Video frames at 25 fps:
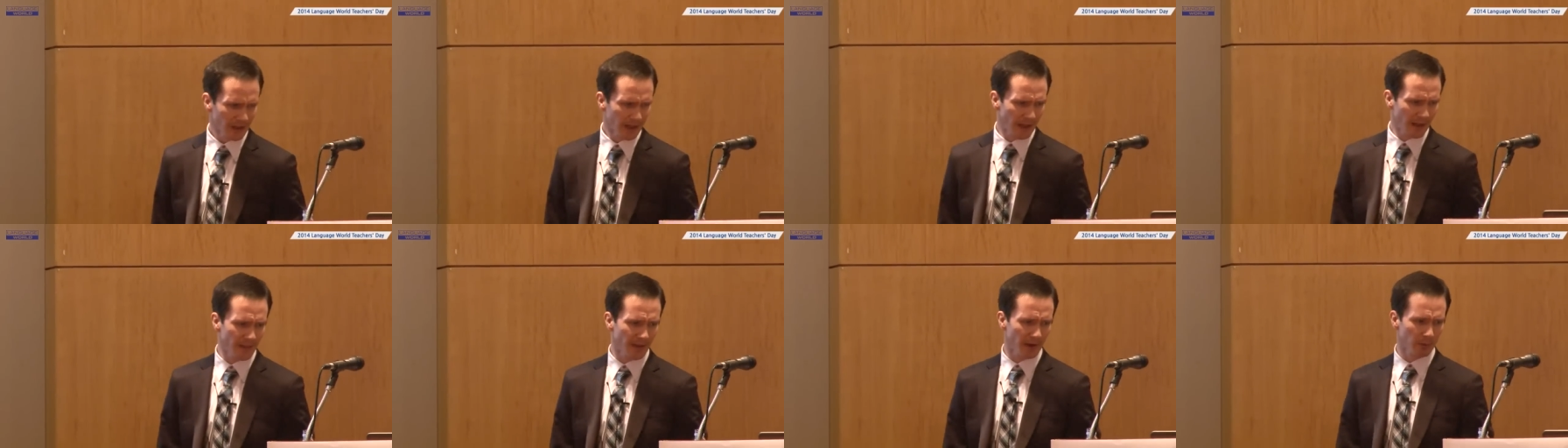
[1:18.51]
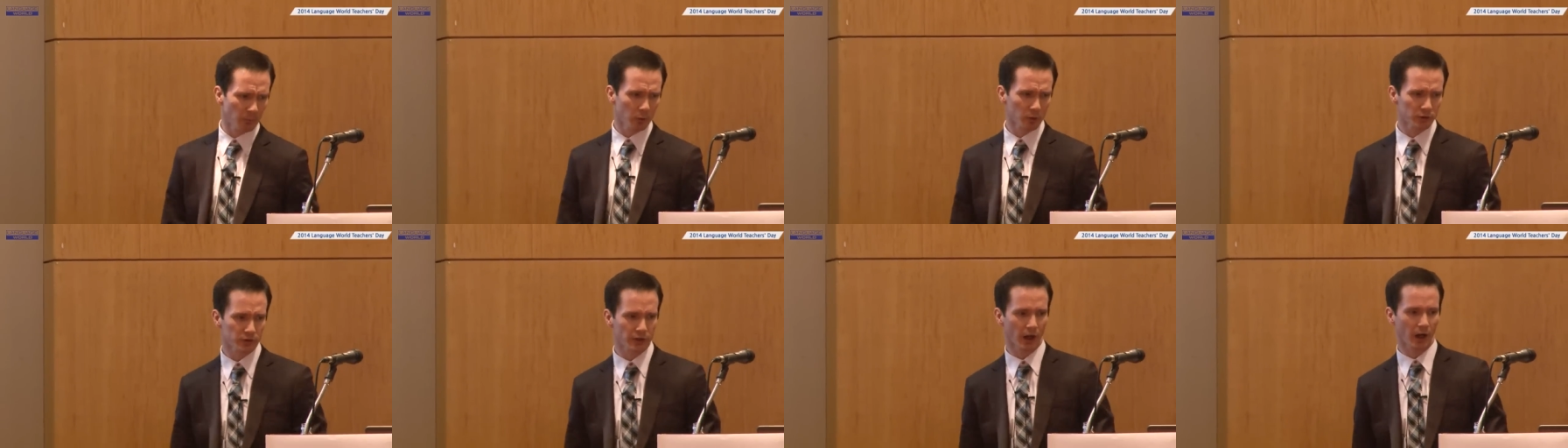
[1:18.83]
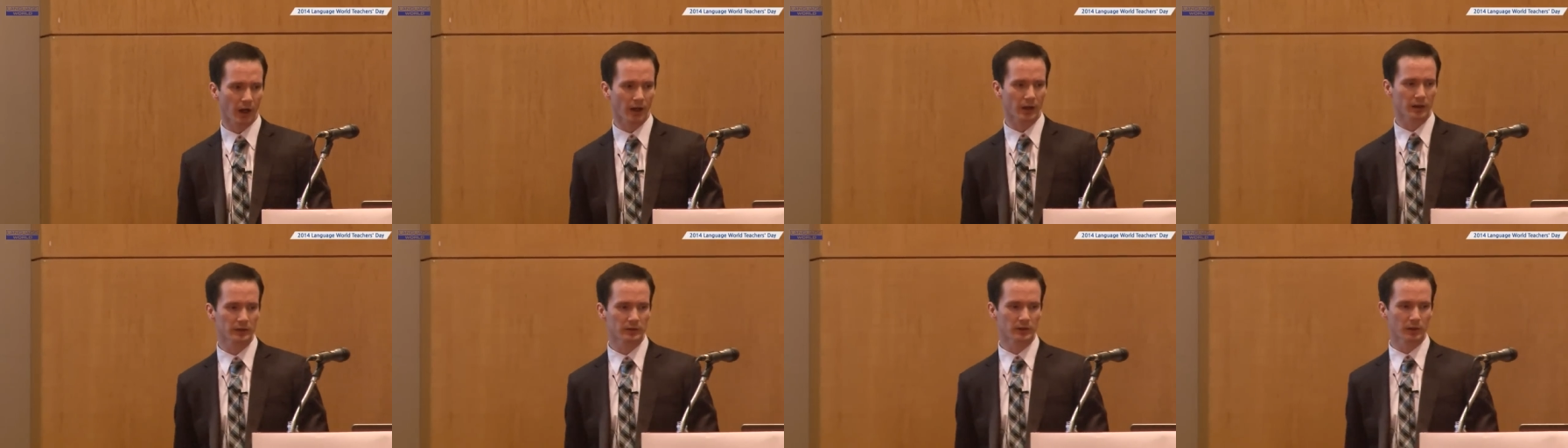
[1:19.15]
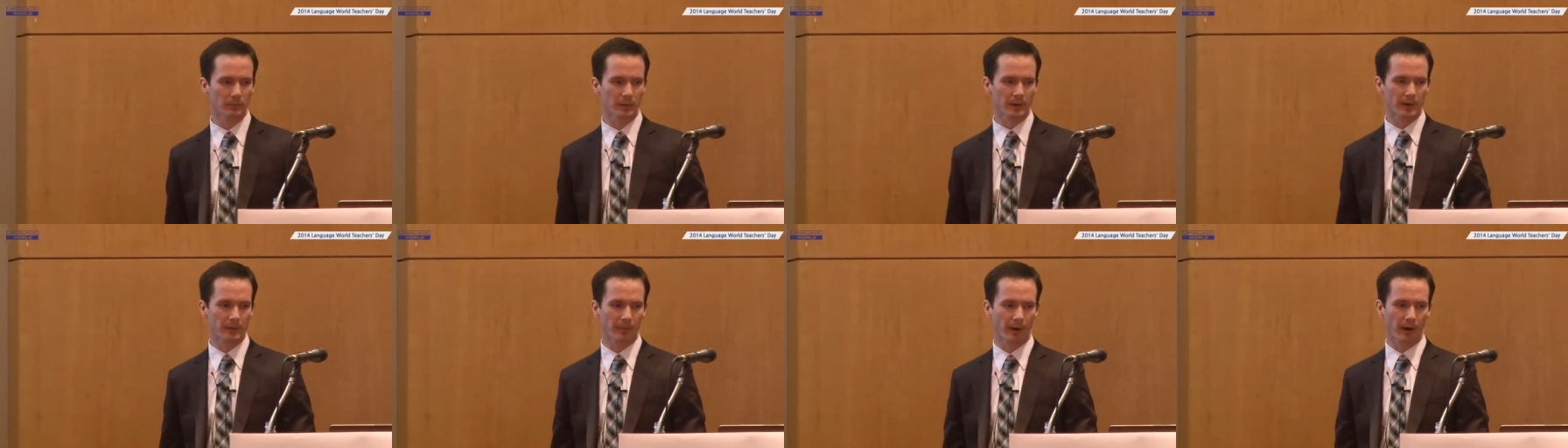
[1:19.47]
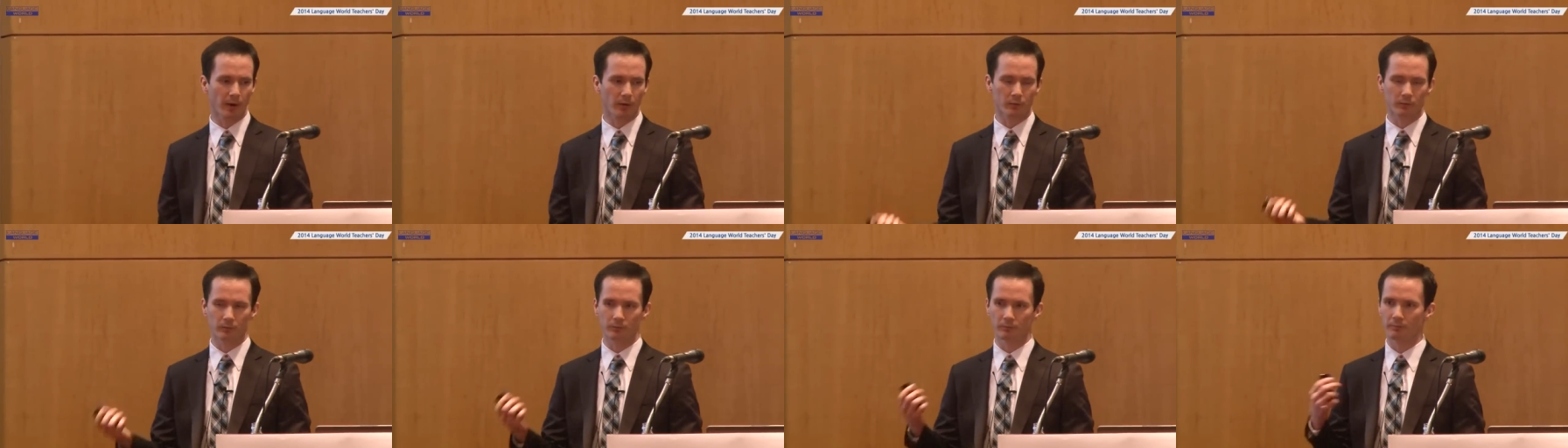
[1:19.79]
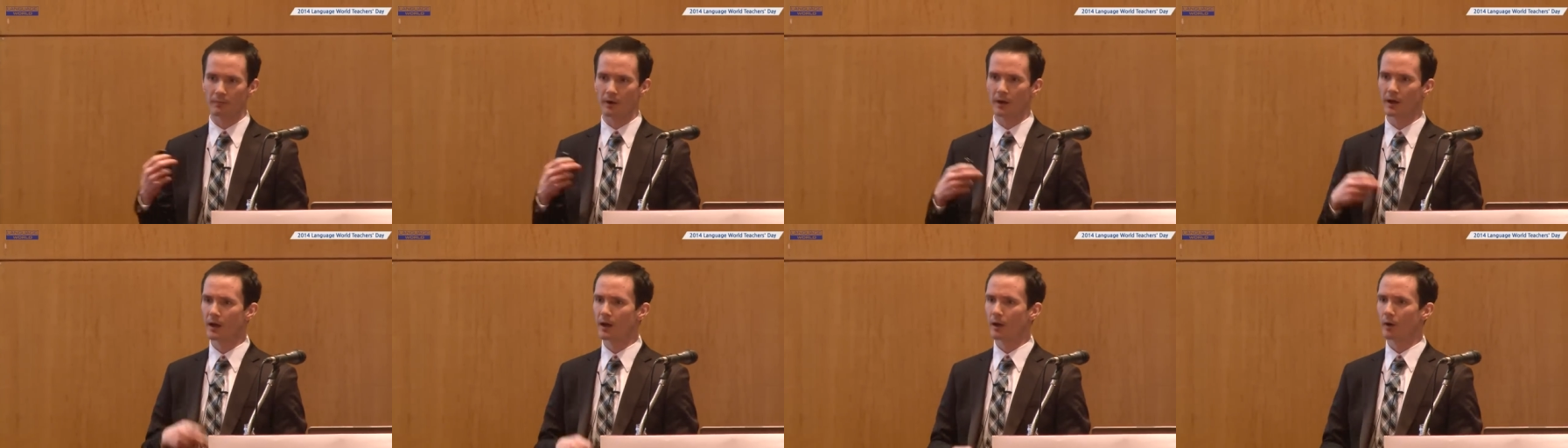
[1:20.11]
And then we'll talk a little bit
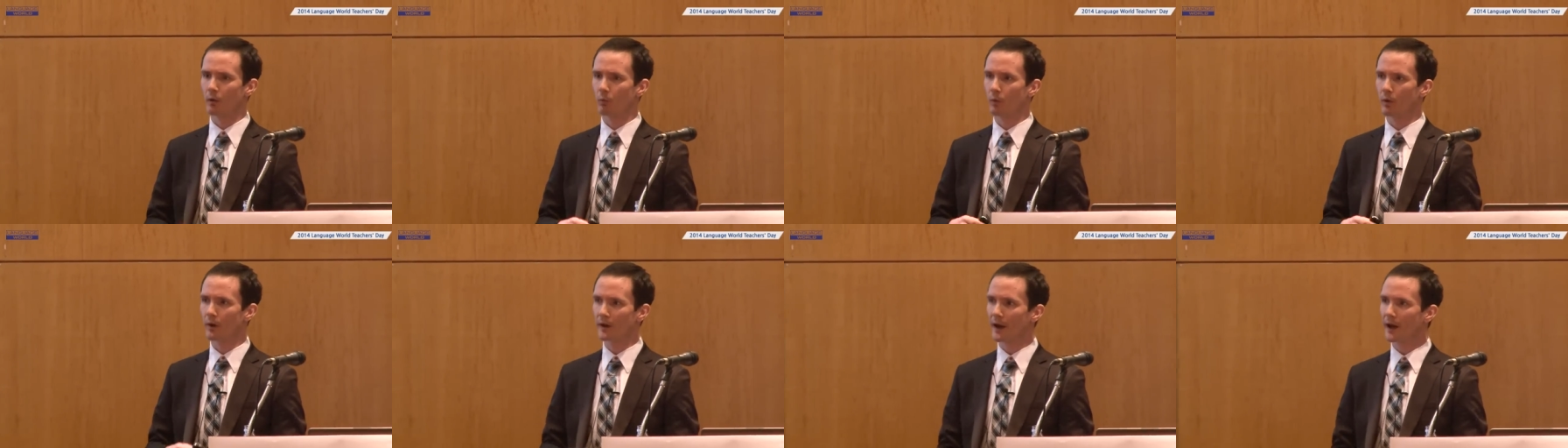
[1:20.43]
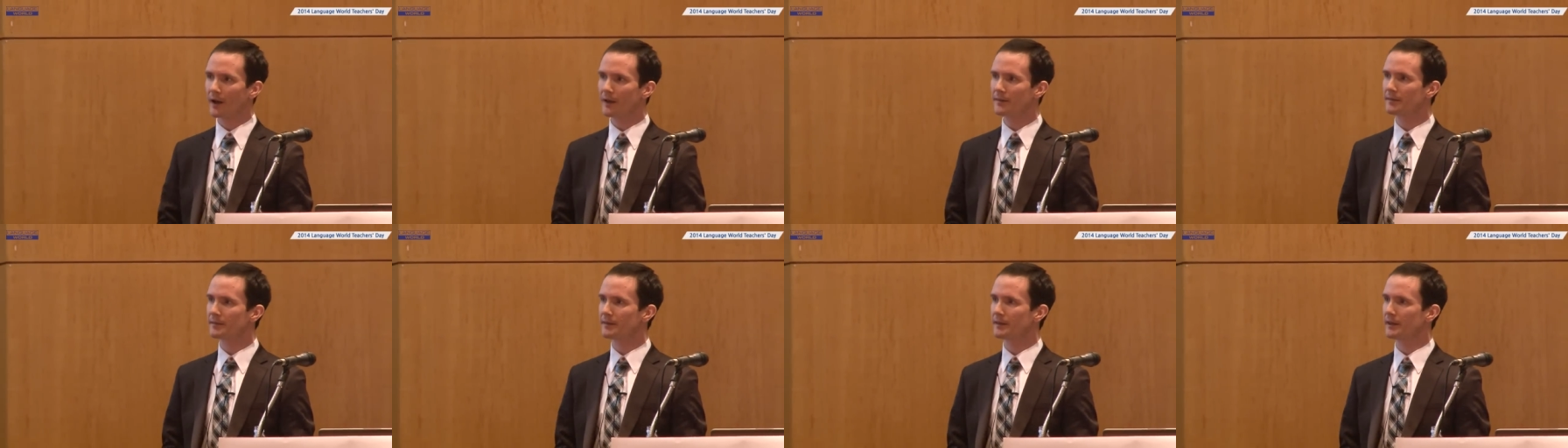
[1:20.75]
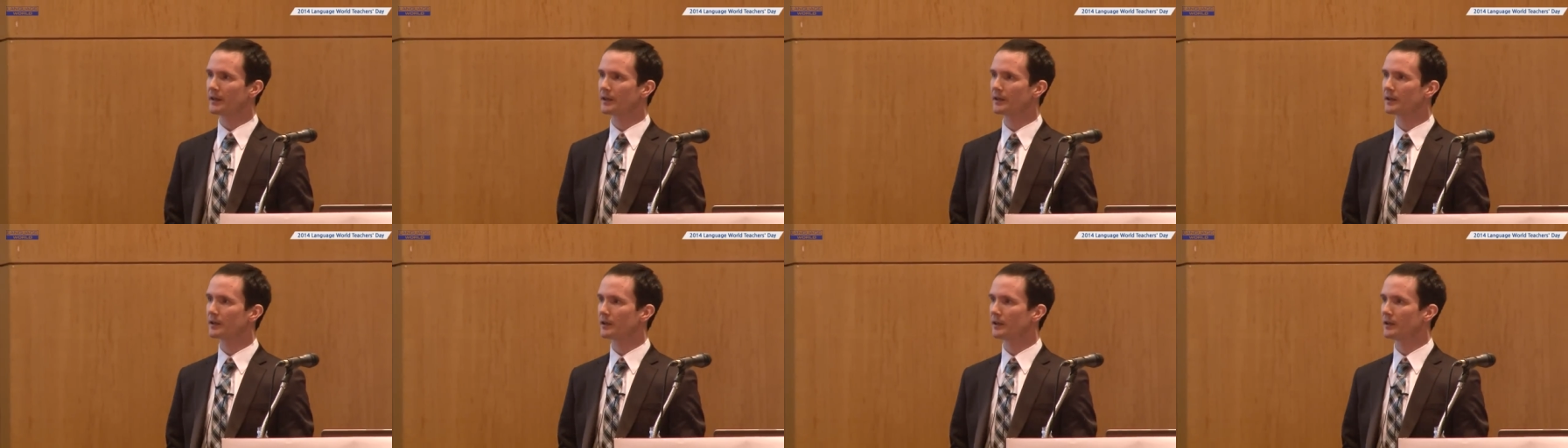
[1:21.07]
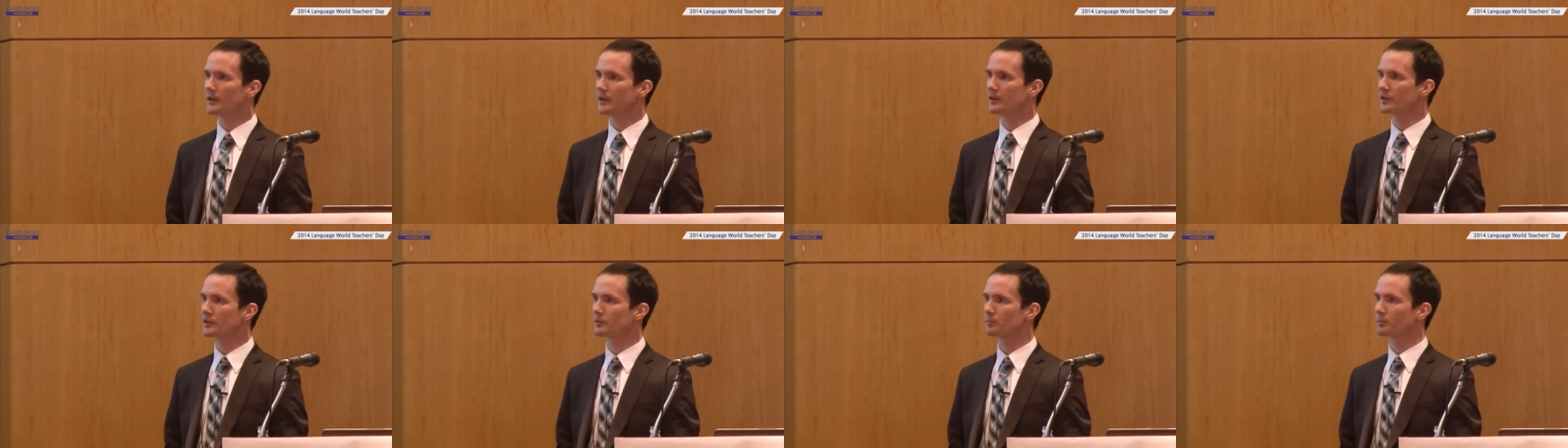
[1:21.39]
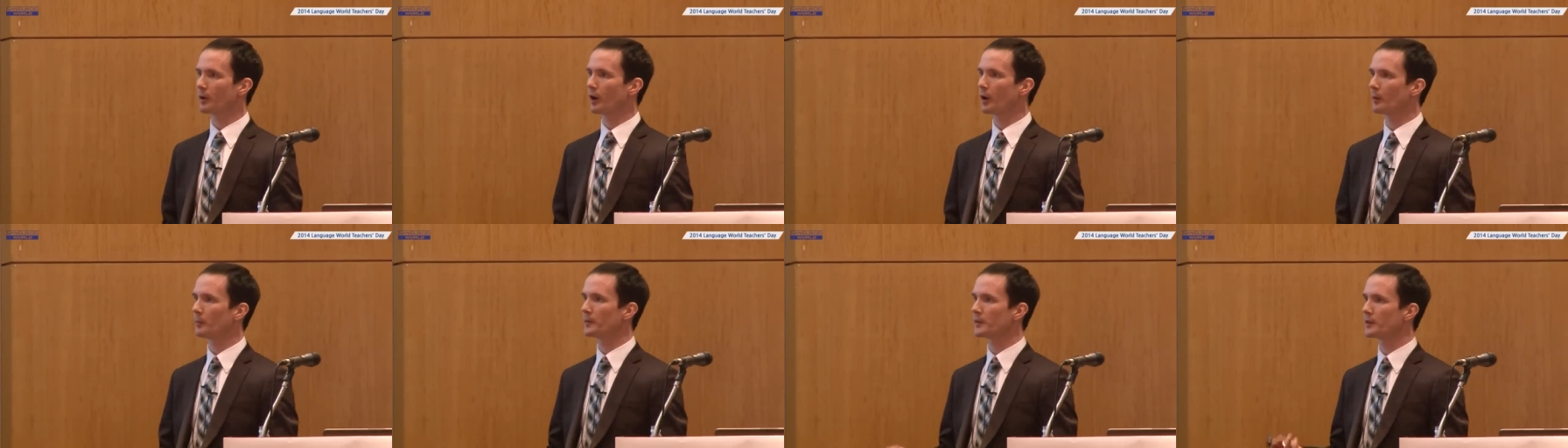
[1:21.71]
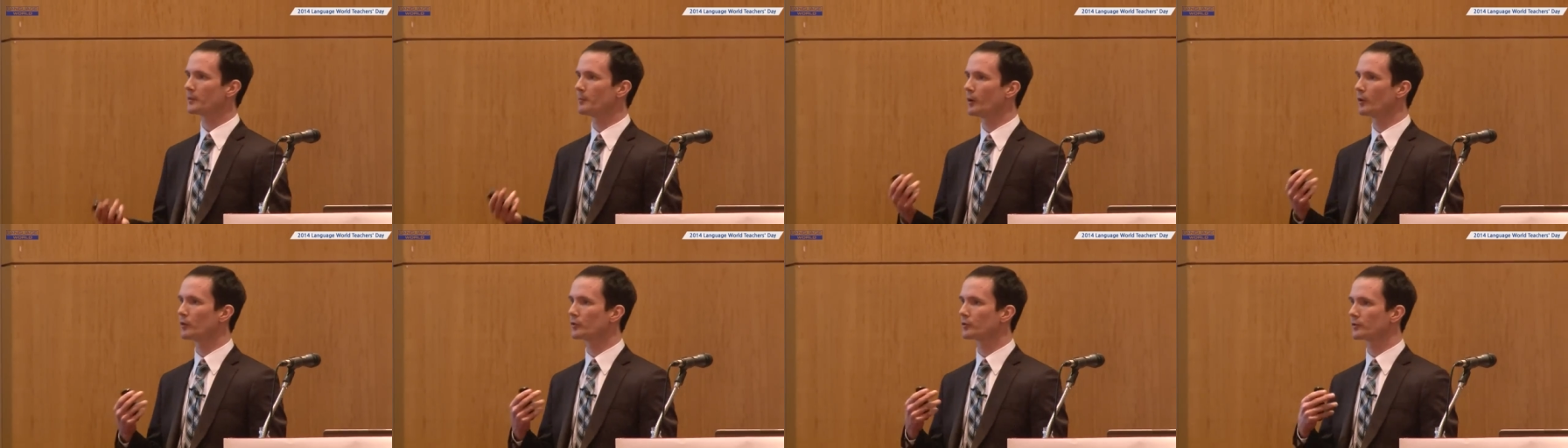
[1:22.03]
about what I think is probably
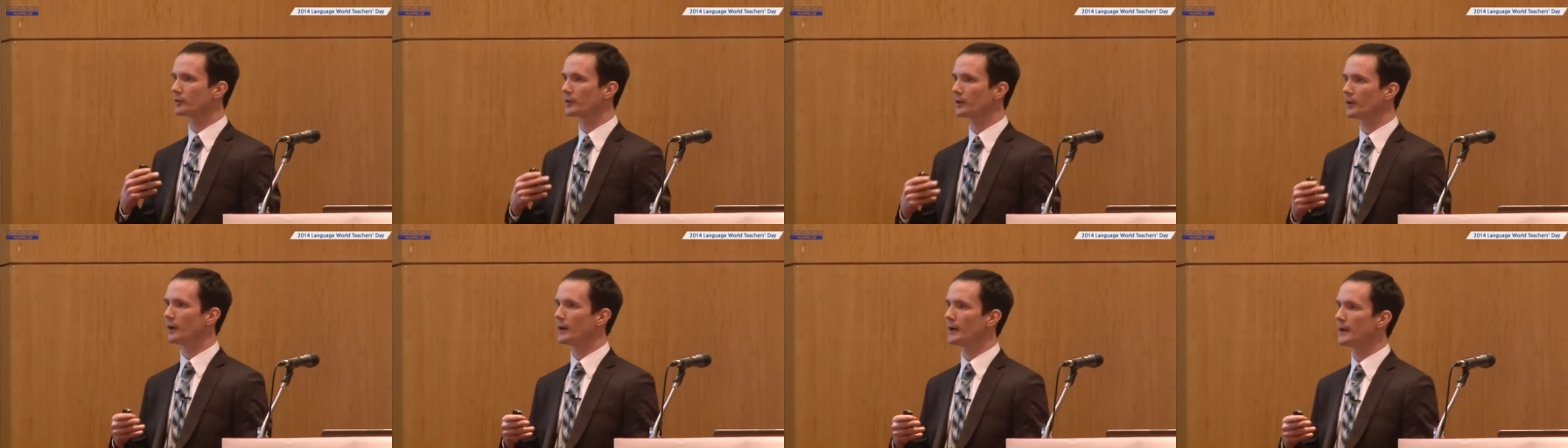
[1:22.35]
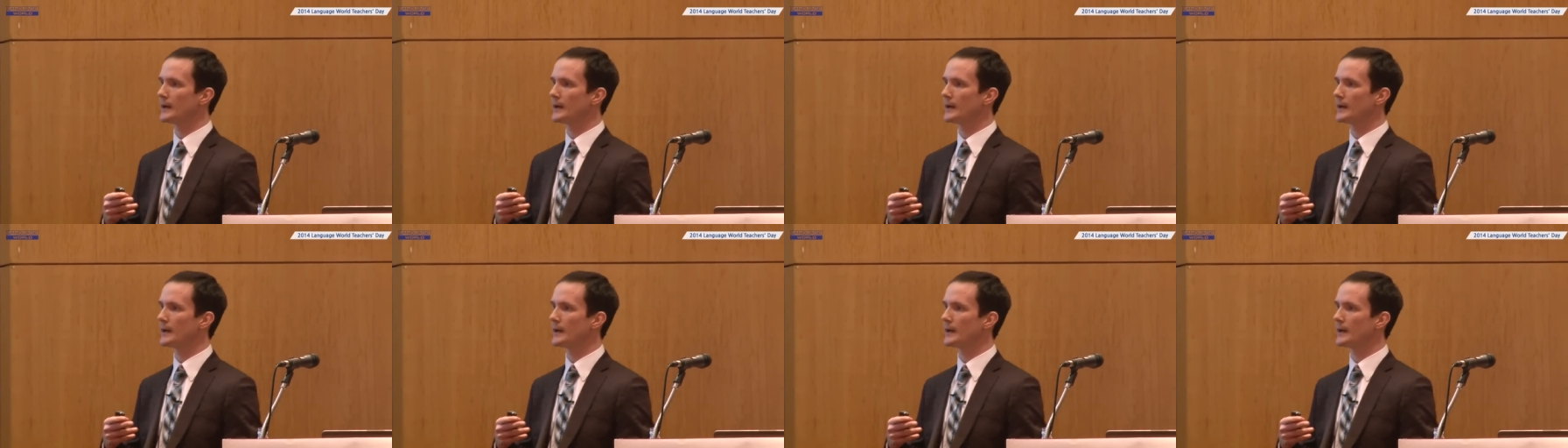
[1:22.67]
the most